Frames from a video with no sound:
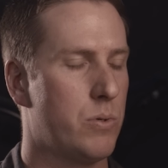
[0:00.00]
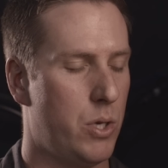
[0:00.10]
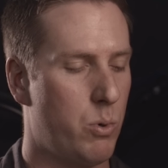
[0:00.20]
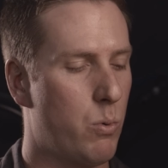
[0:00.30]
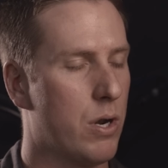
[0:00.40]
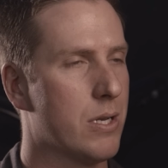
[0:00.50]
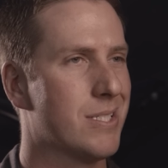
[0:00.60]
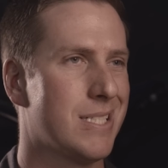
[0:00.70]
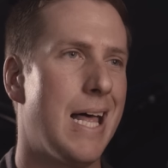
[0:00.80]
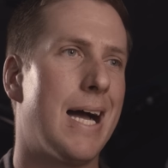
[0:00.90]
you know, we wanted a
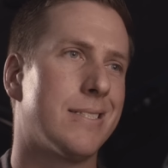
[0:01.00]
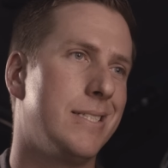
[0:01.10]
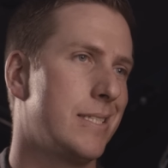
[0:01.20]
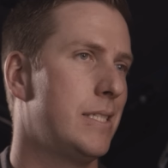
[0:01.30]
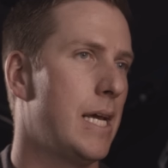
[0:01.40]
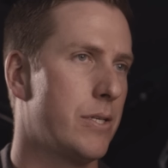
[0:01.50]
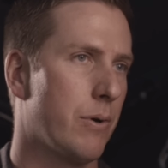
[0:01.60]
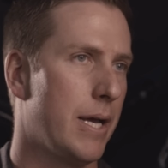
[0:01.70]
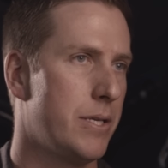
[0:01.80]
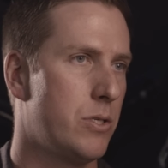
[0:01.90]
slack
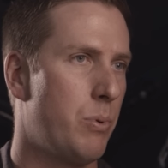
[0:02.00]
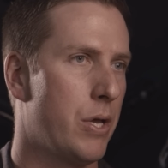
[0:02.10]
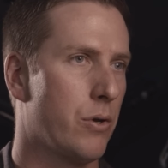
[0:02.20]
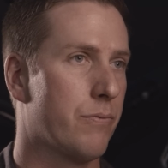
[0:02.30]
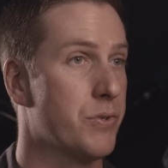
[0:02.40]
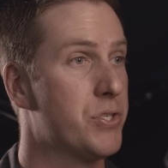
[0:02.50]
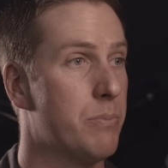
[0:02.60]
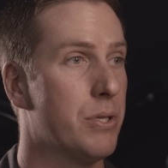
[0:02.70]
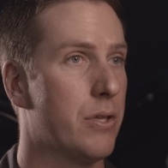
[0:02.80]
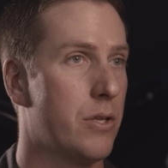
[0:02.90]
68-degree head tube angle for
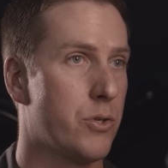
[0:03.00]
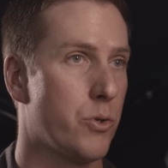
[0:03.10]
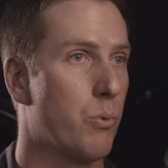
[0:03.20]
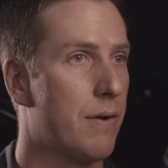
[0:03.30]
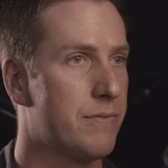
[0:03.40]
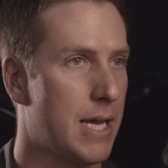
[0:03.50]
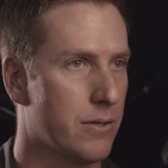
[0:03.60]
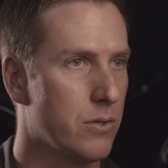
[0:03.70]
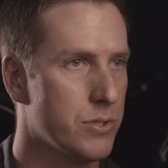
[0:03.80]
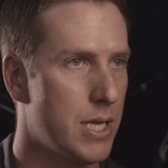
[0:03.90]
stability through the rough
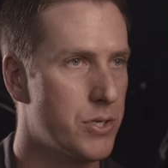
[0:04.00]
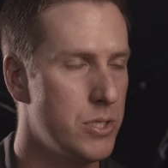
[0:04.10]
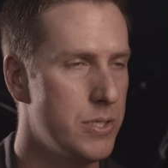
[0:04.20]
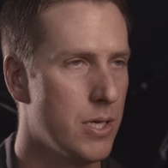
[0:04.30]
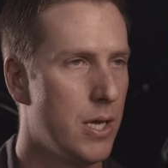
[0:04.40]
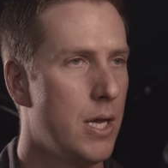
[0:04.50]
technical sections.